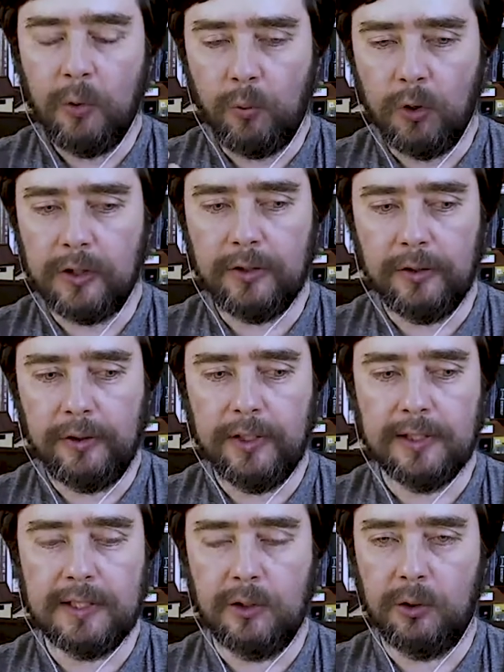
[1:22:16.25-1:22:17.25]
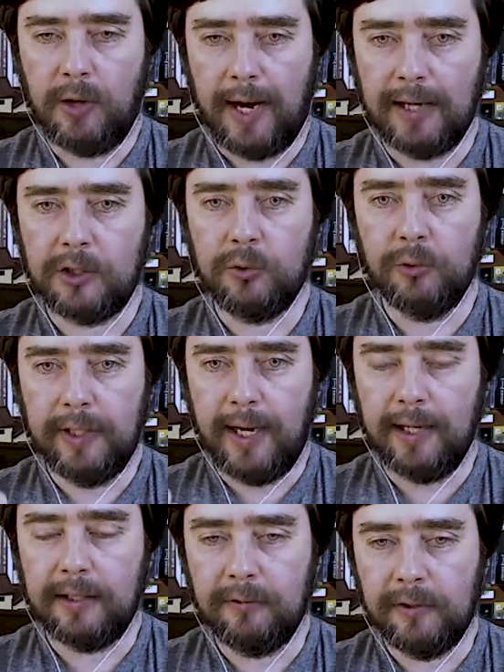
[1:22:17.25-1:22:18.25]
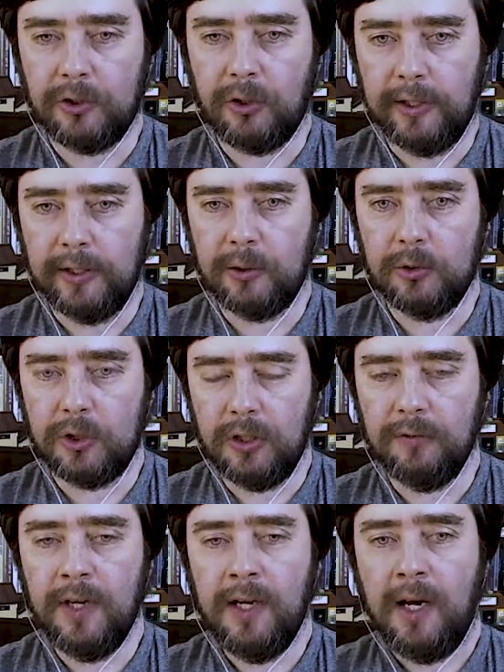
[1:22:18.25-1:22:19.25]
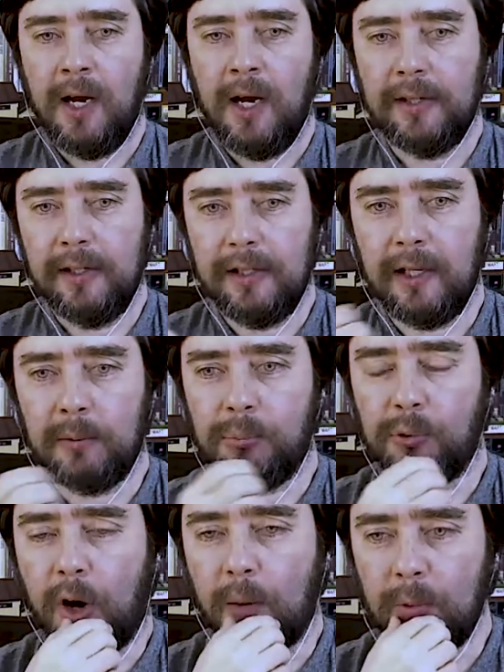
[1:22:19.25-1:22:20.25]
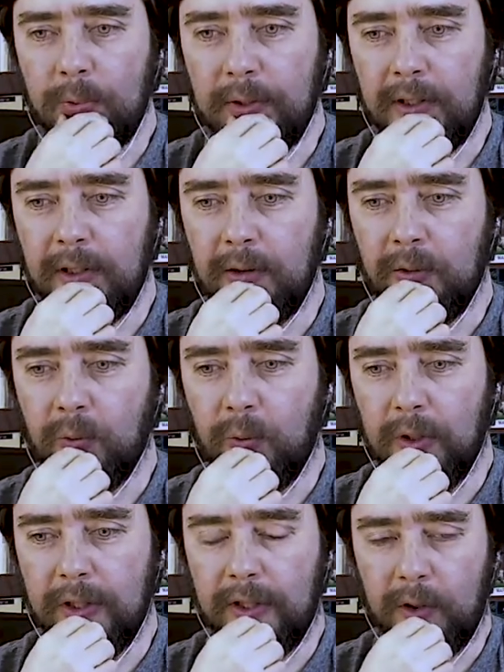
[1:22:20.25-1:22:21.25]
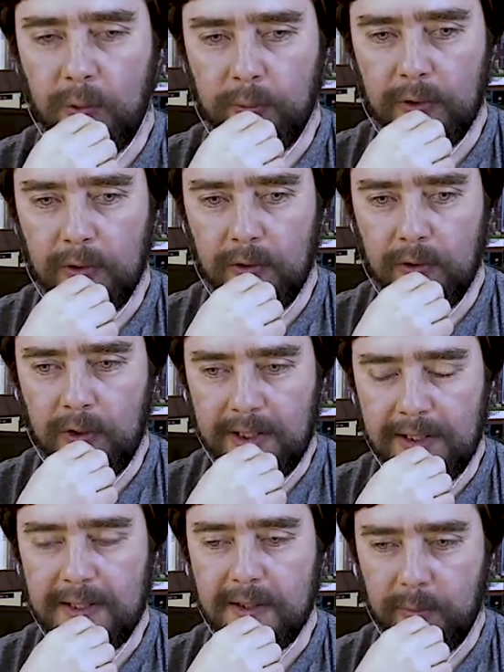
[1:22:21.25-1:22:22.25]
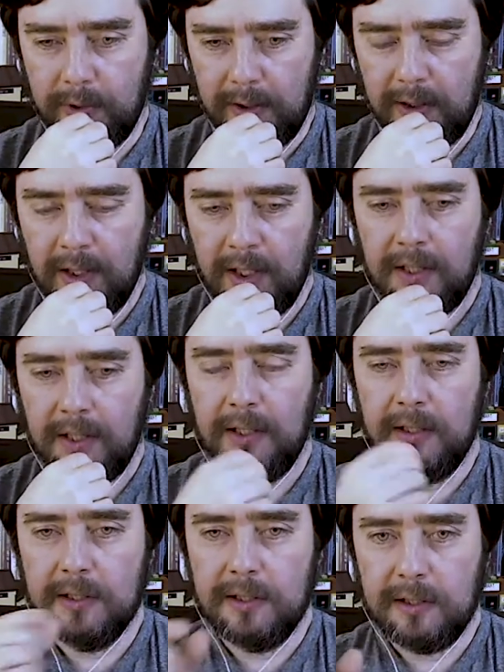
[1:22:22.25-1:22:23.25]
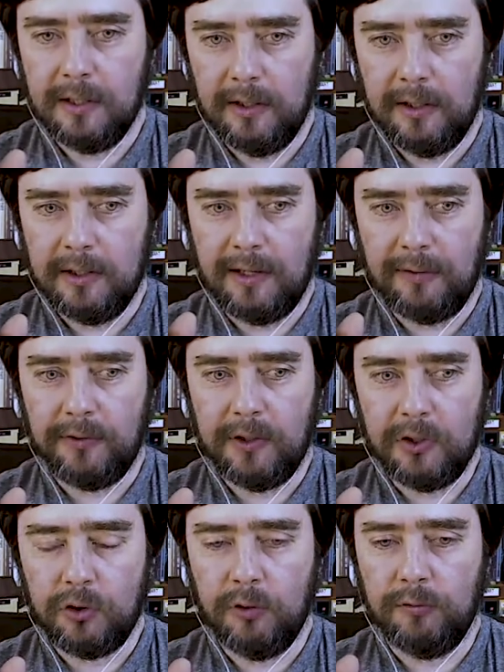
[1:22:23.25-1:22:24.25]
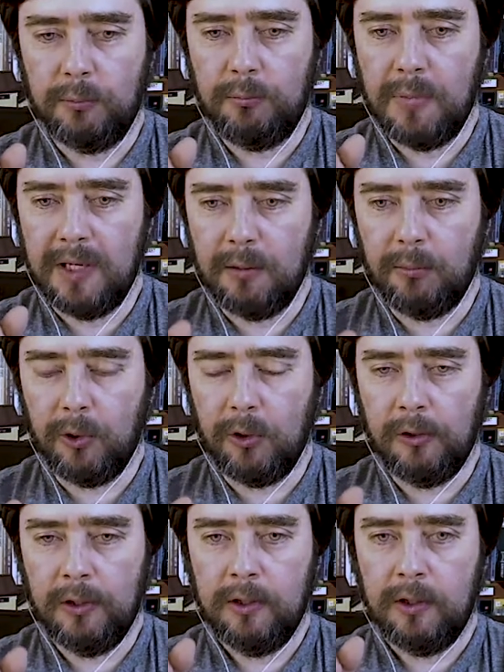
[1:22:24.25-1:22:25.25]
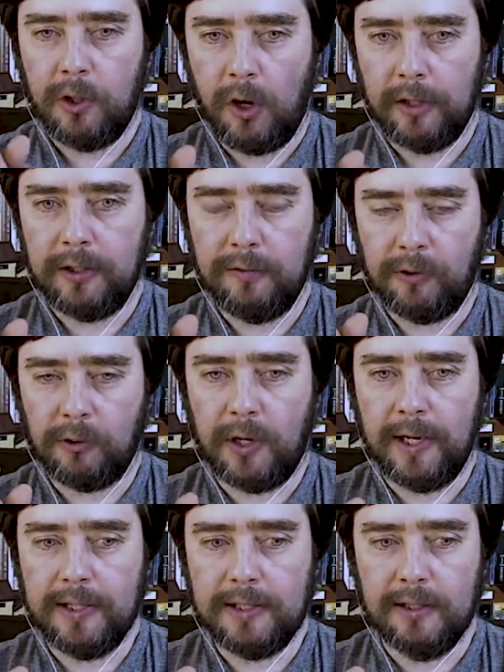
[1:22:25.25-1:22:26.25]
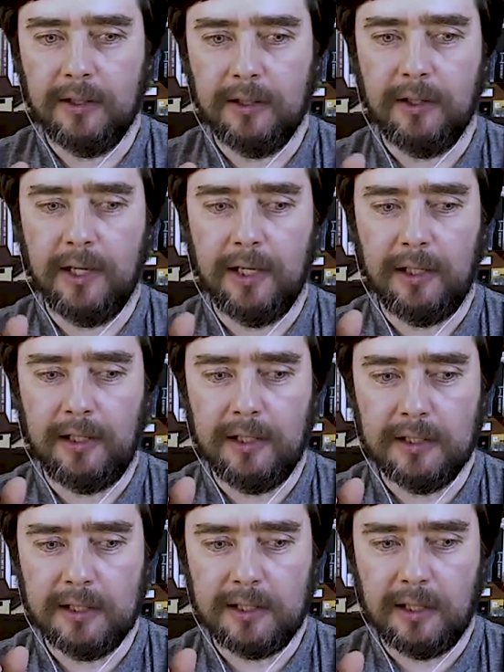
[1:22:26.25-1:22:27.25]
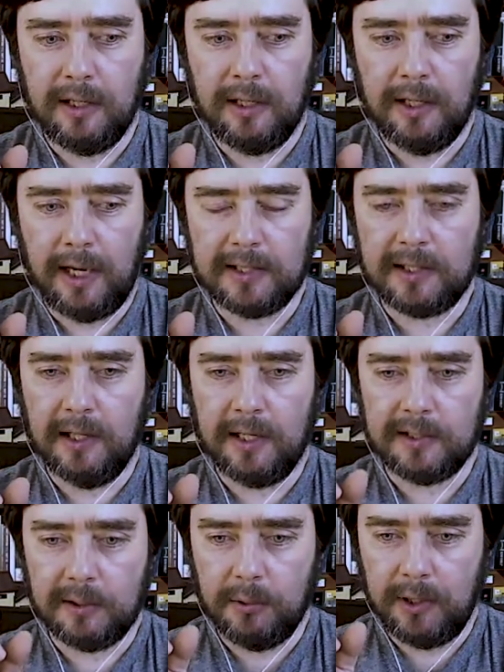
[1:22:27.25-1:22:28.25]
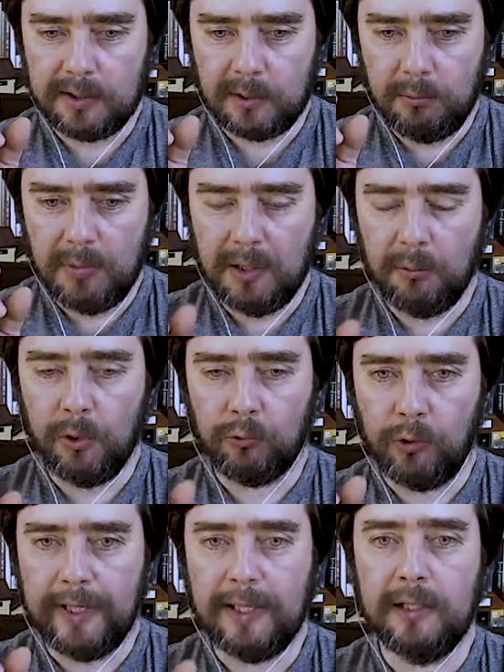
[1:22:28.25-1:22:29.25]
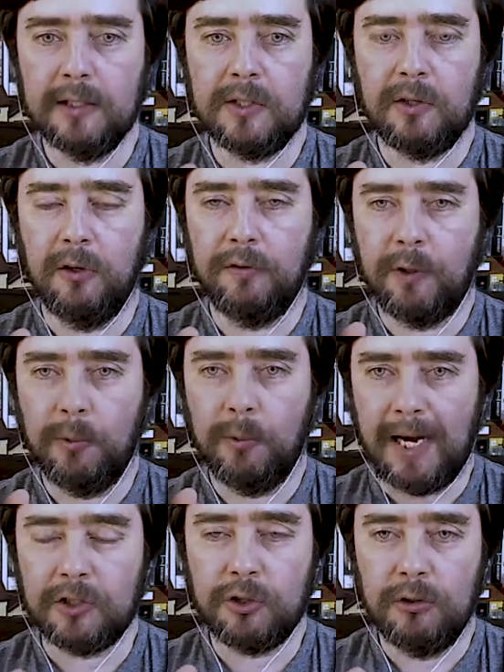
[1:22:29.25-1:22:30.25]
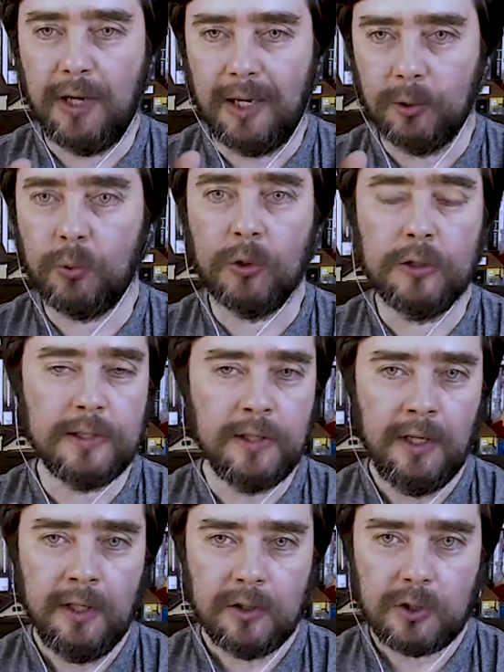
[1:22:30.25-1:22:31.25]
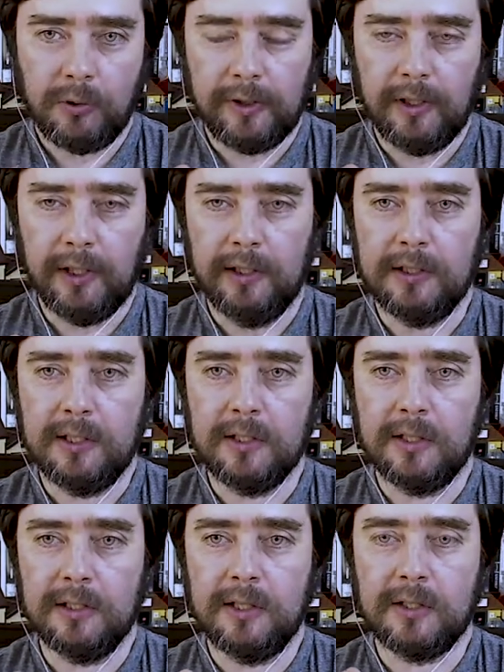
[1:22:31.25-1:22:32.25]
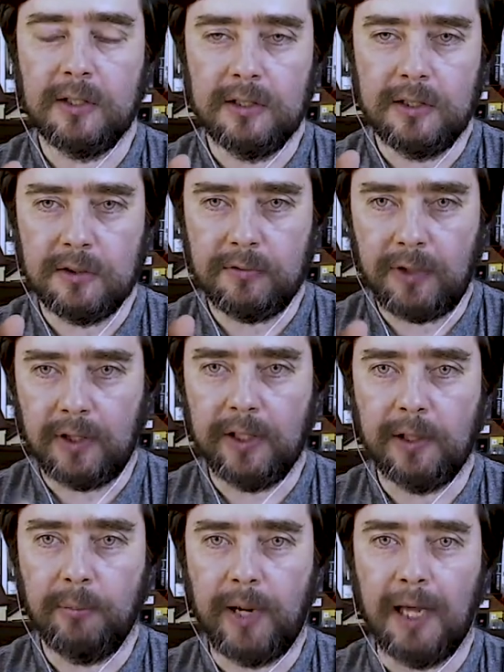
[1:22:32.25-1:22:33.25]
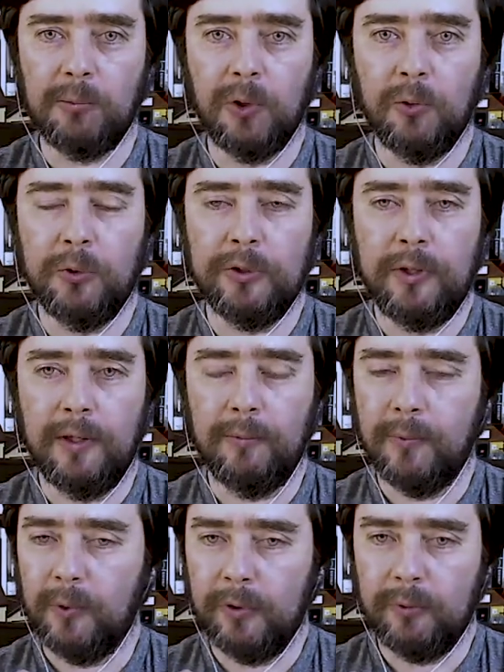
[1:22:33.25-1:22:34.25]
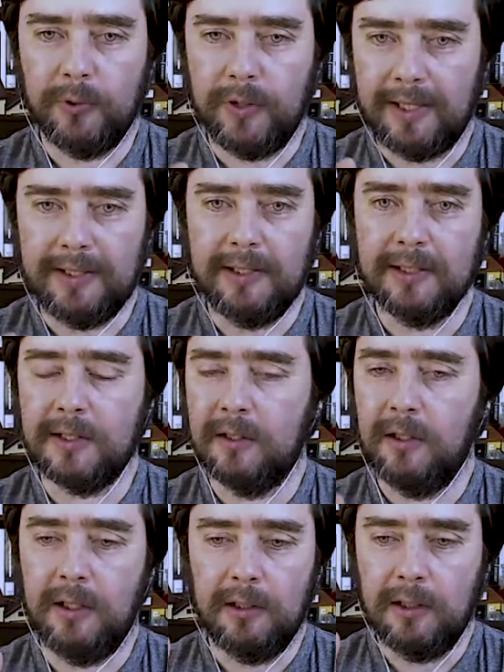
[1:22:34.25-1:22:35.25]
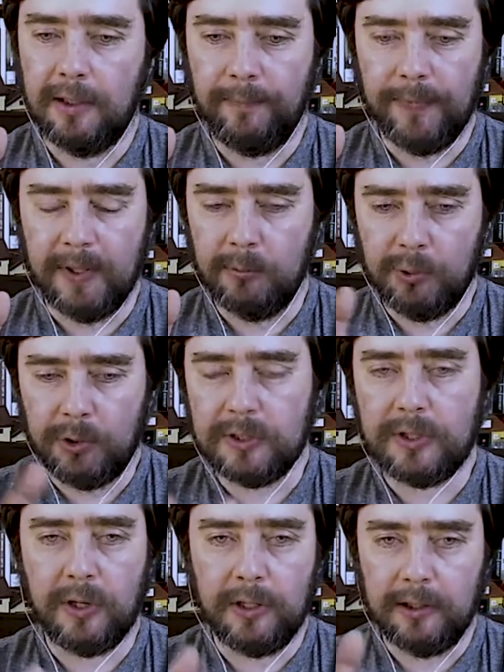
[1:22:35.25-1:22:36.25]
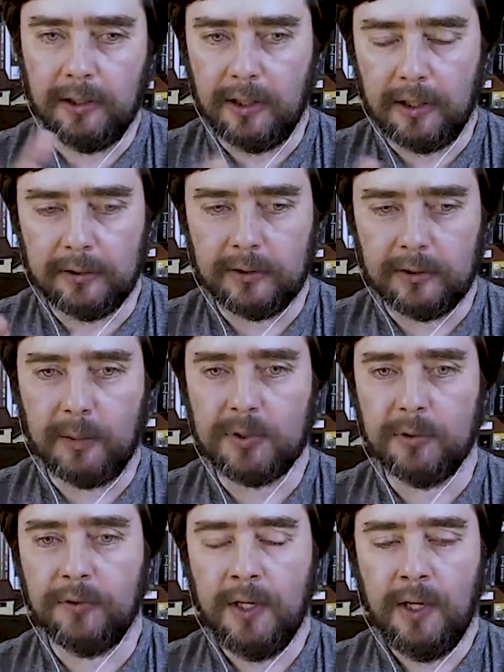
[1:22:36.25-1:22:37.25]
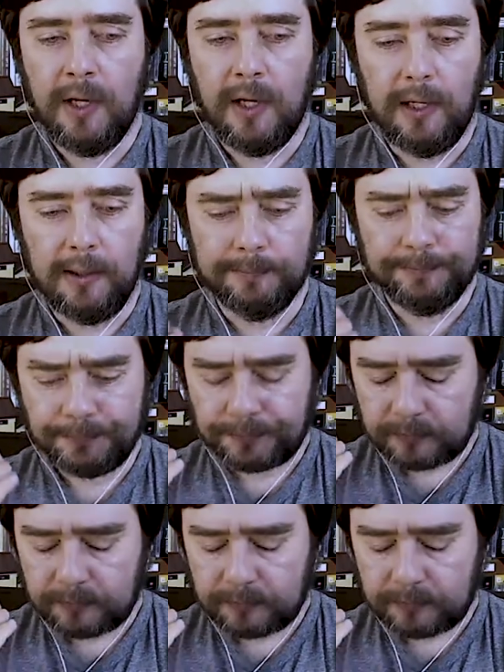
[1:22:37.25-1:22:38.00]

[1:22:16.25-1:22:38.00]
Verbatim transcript: what are the things that you're actually actively trying to achieve? I think that probably what a human needs to be is the definition of a minimal cognitive horizon that is uh, has a has a has a minimal radius of compassion outwards. So I think, and this is this is this is very compatible with um, with, with ideas in in, um, in Buddhist thought and in other types of um,